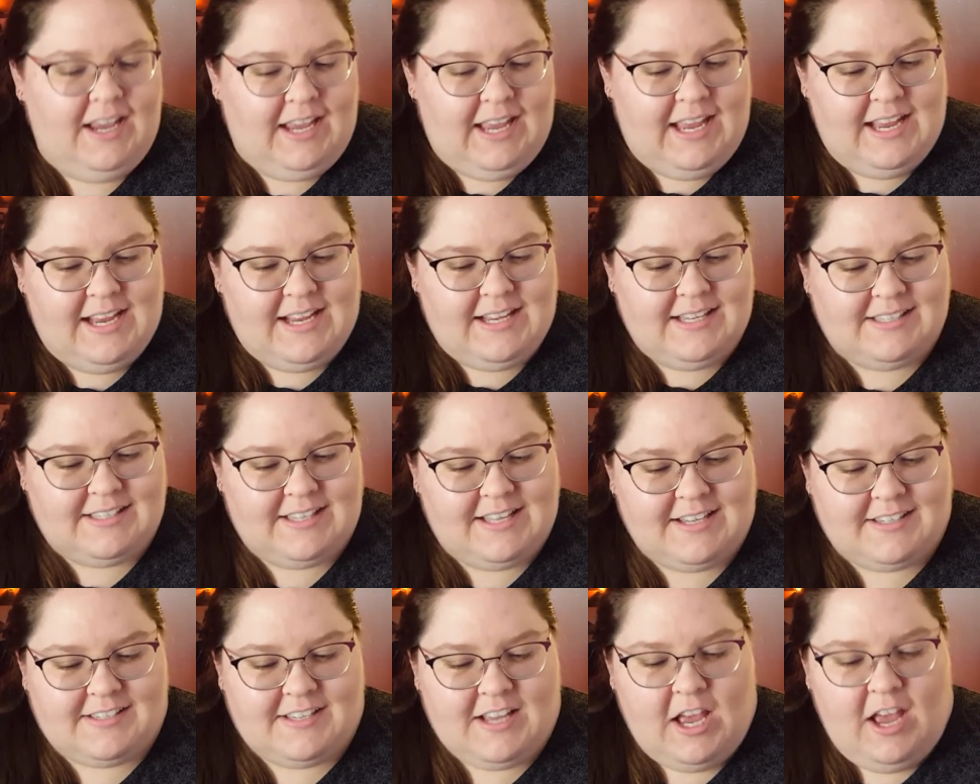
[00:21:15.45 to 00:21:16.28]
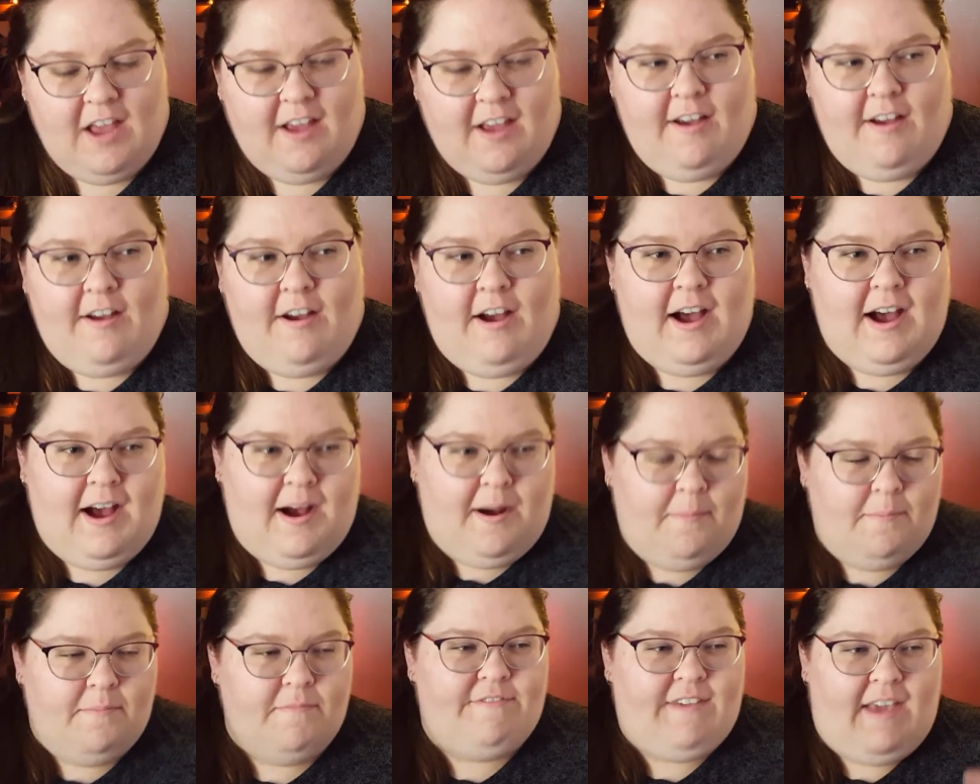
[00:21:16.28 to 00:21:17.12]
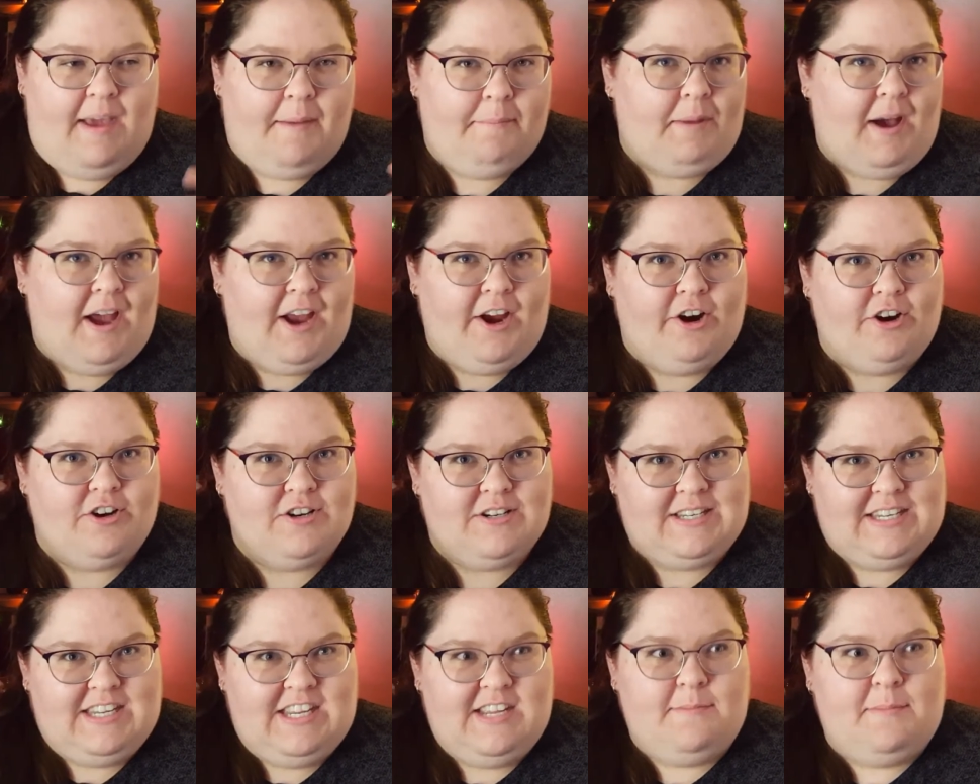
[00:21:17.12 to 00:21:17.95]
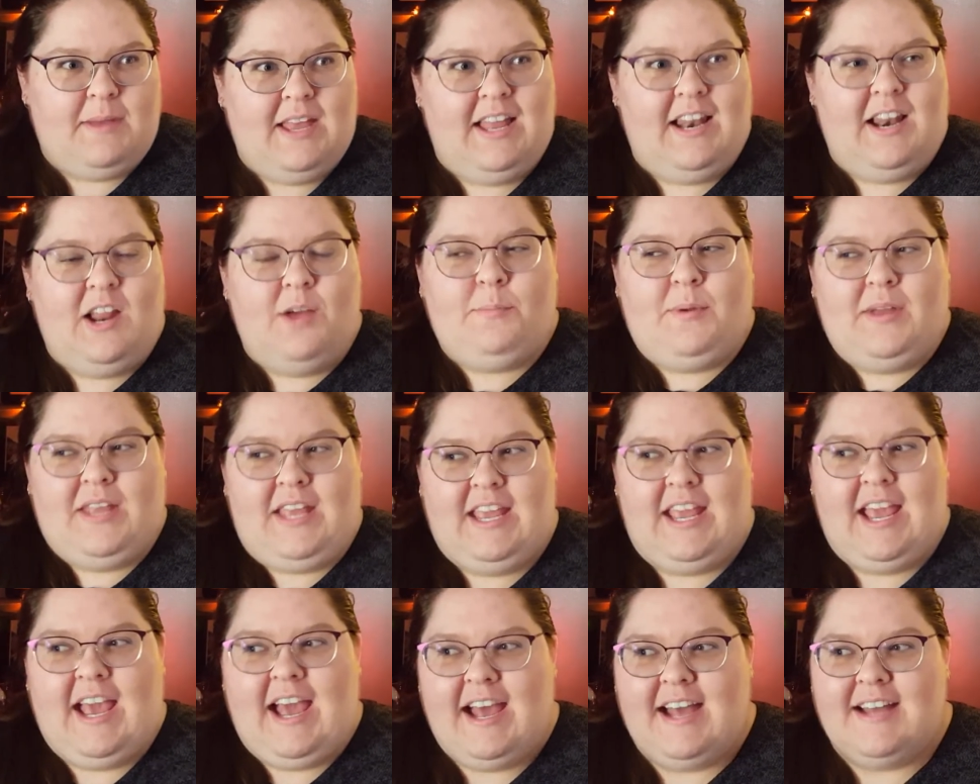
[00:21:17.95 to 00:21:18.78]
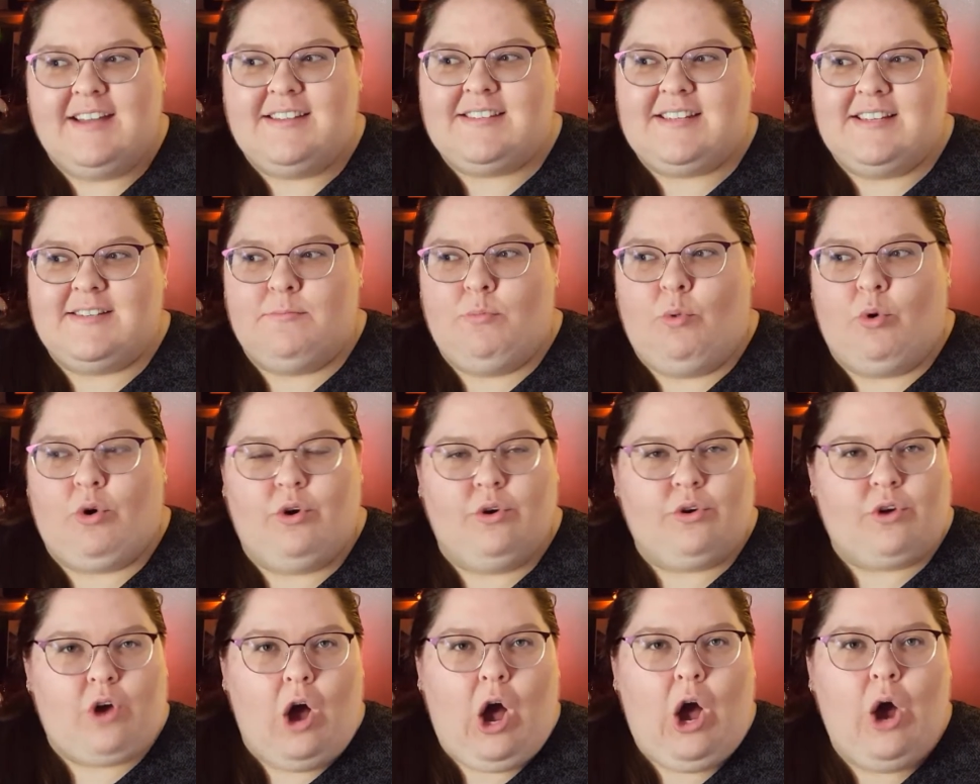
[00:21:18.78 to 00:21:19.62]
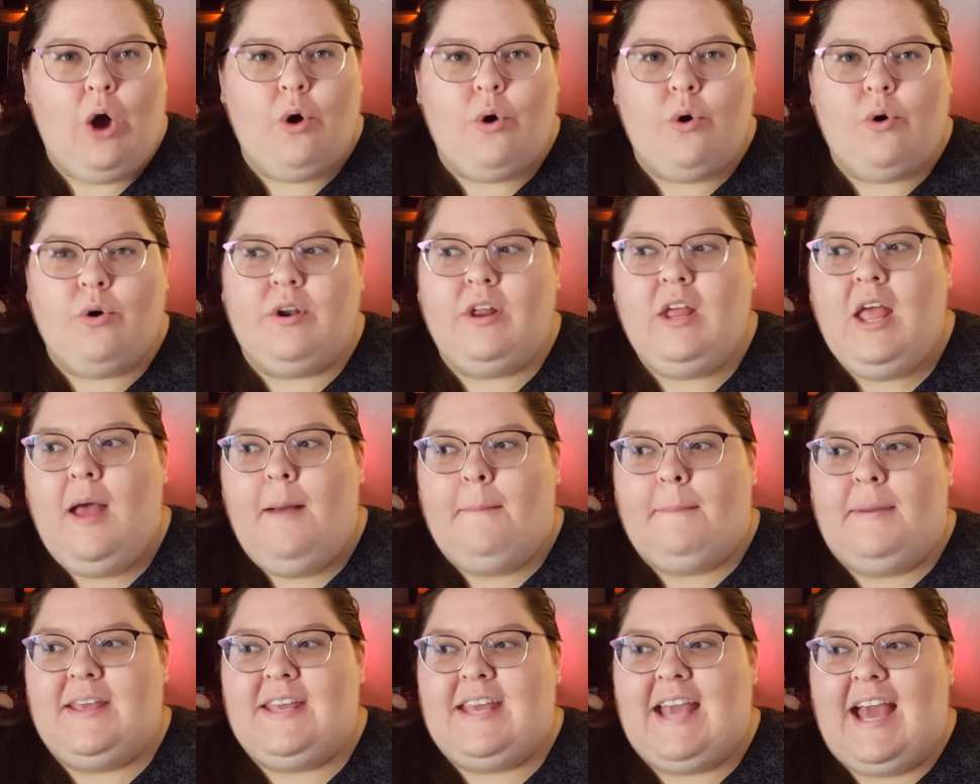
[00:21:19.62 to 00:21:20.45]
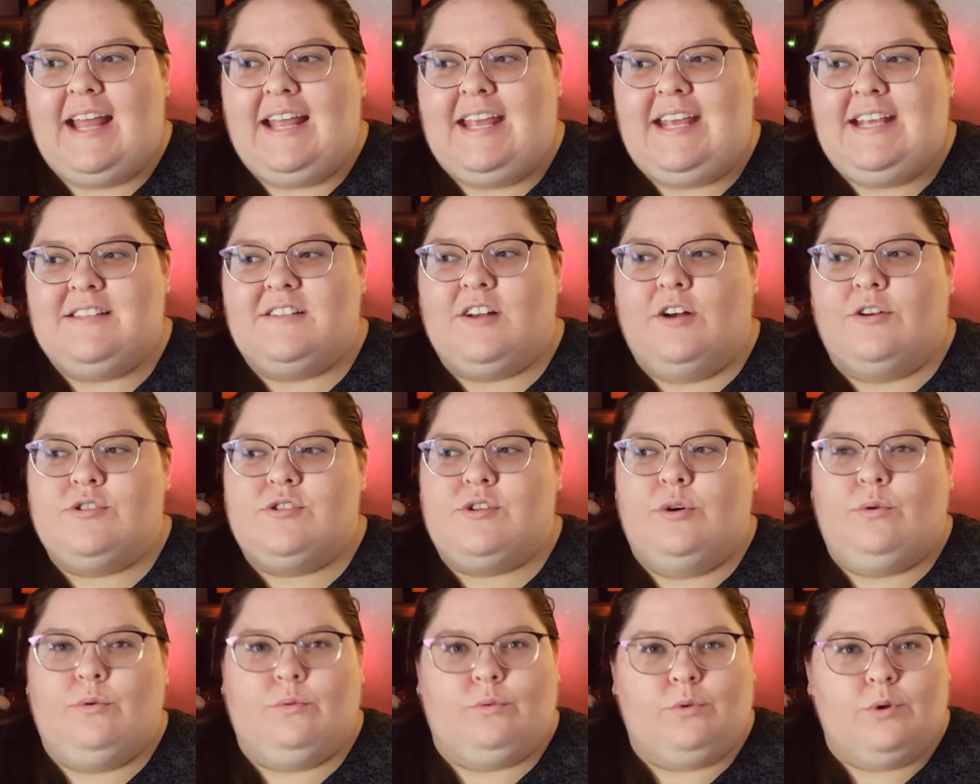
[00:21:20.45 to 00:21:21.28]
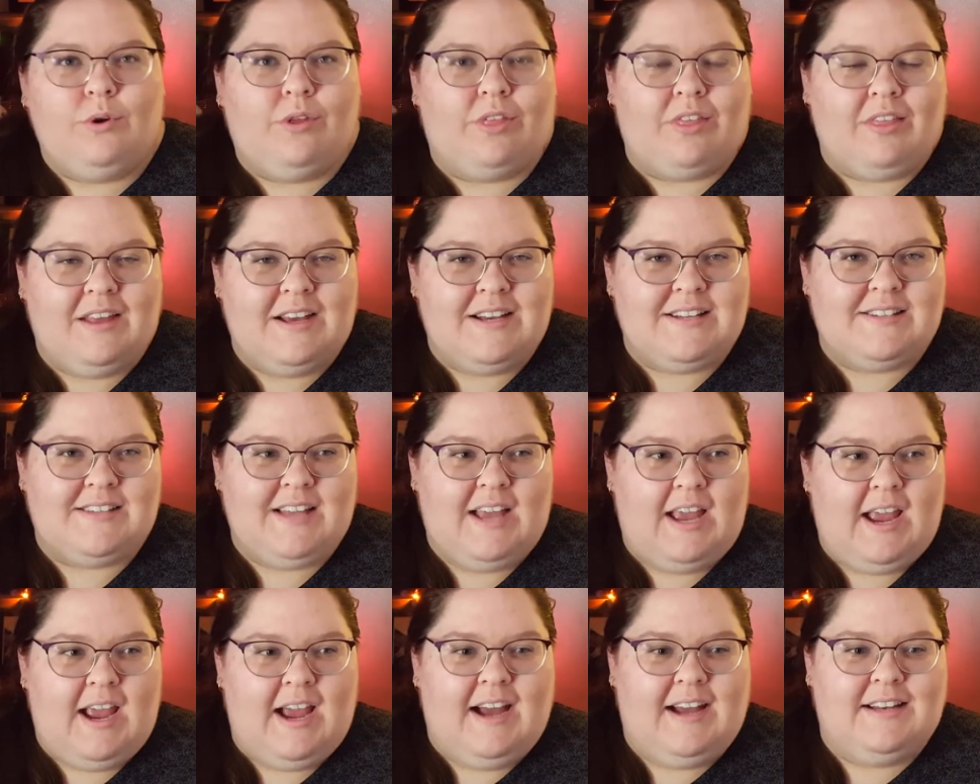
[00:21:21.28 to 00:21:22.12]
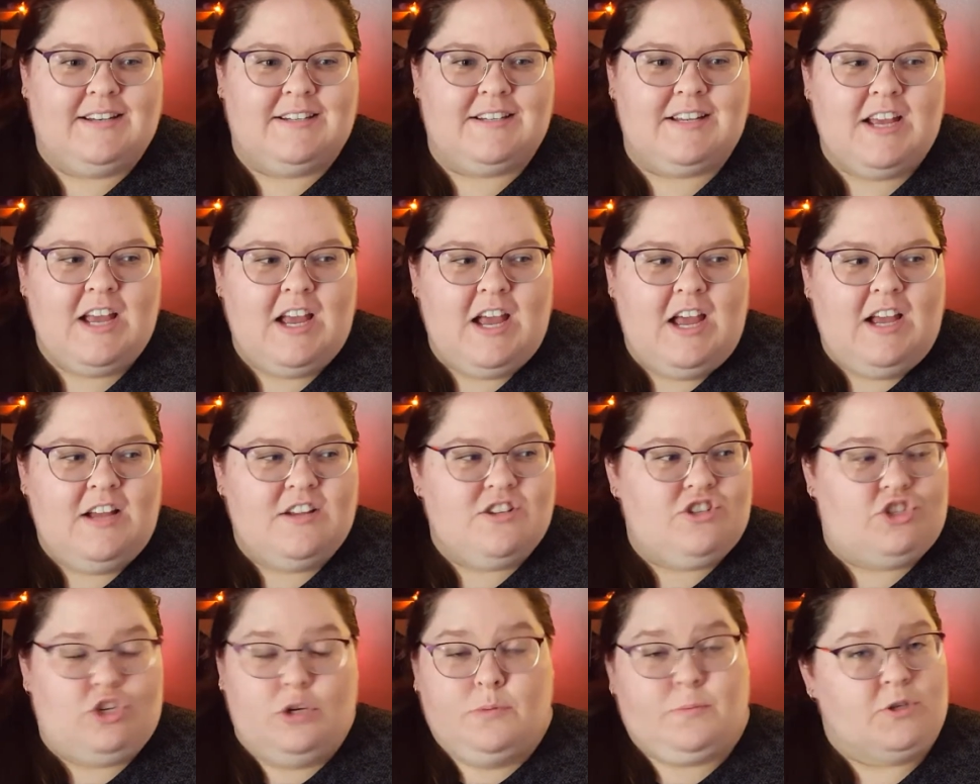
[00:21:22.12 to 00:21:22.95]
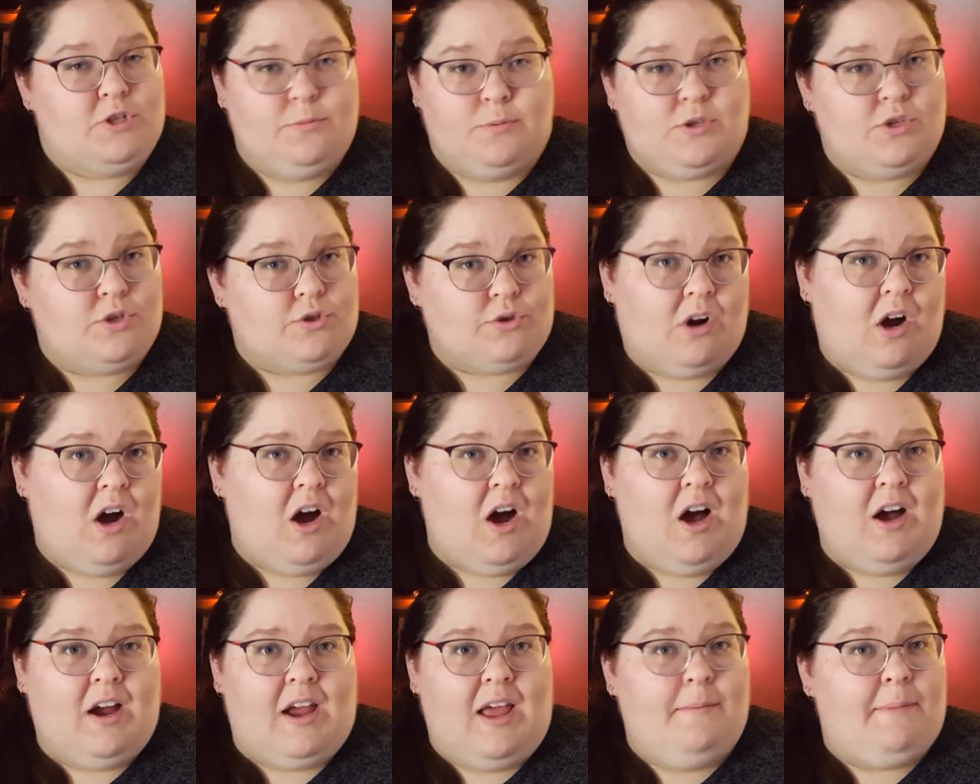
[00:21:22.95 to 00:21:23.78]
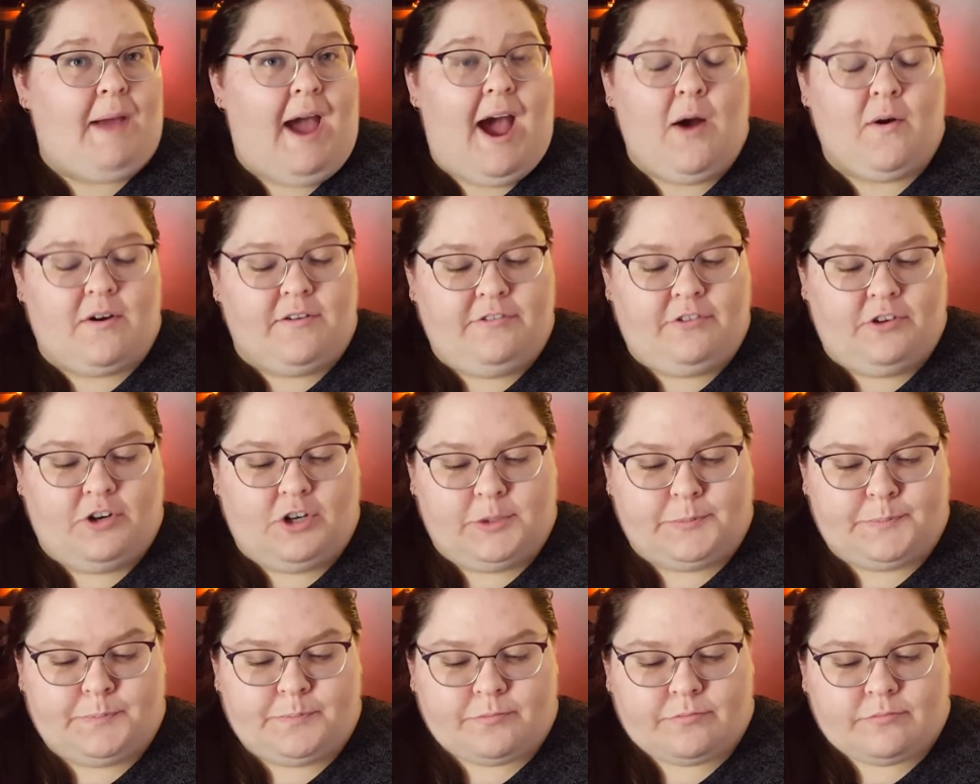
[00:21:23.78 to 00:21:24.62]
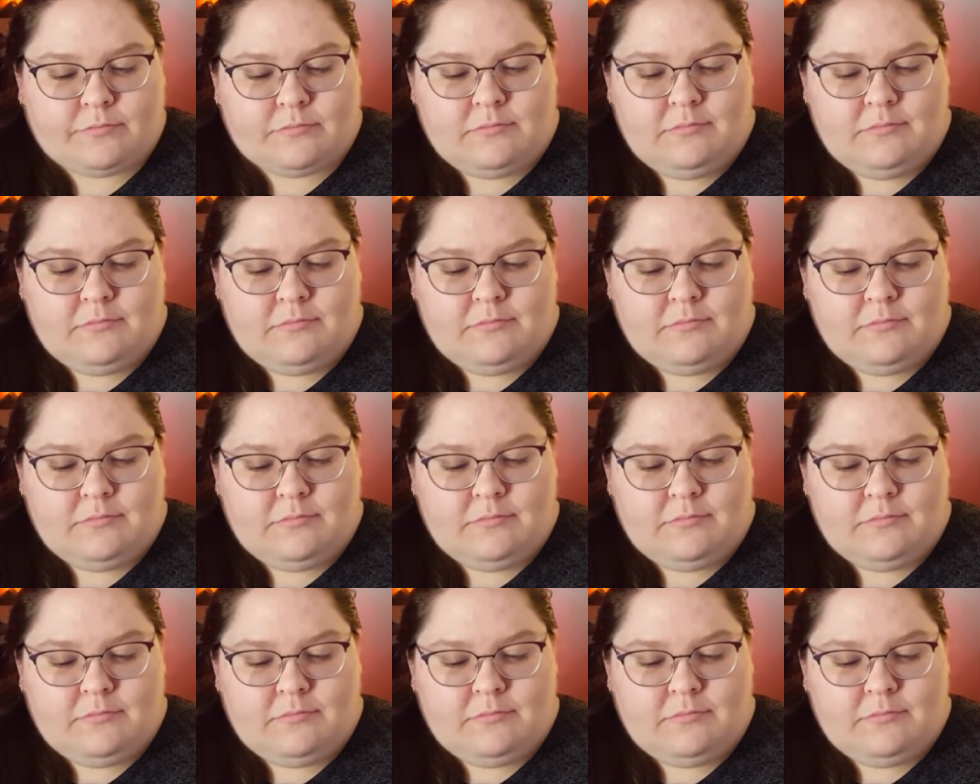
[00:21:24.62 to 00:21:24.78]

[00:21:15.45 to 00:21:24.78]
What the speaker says: He is this vampire demon, but he has this moral code, but yet he's also ruthless and super, super strong and powerful.